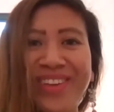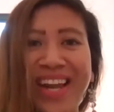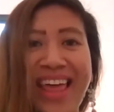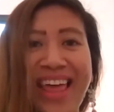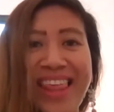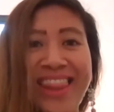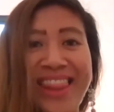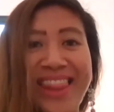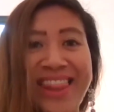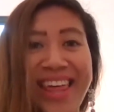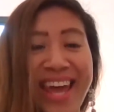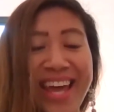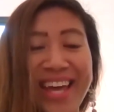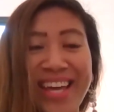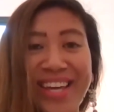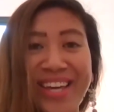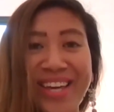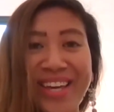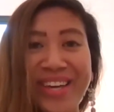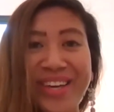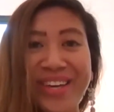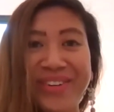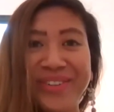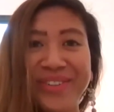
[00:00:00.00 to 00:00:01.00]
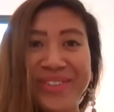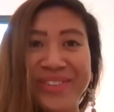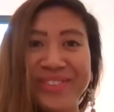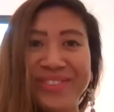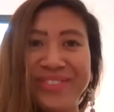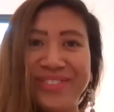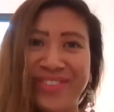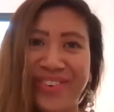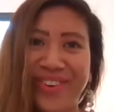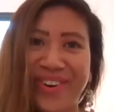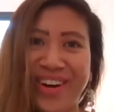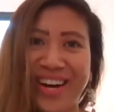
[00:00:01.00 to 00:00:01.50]
And thank you
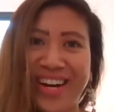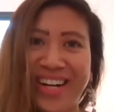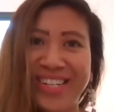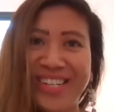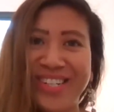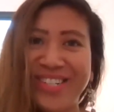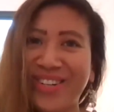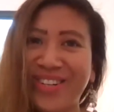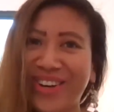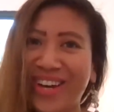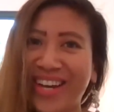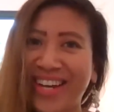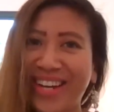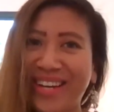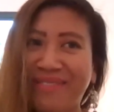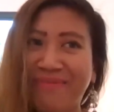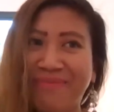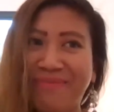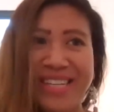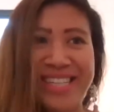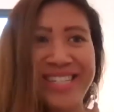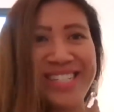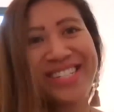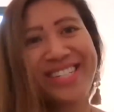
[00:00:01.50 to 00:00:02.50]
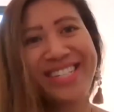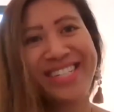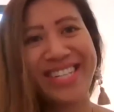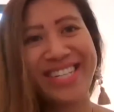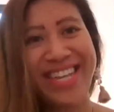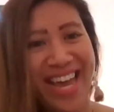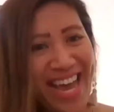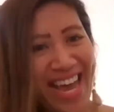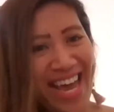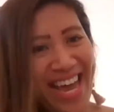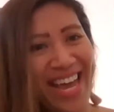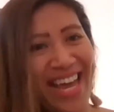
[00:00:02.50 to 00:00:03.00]
for joining me
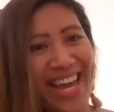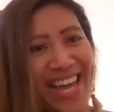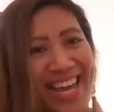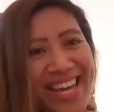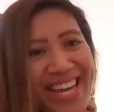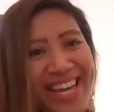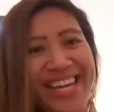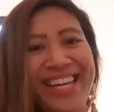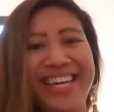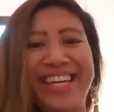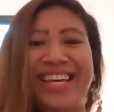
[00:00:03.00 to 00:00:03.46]
today.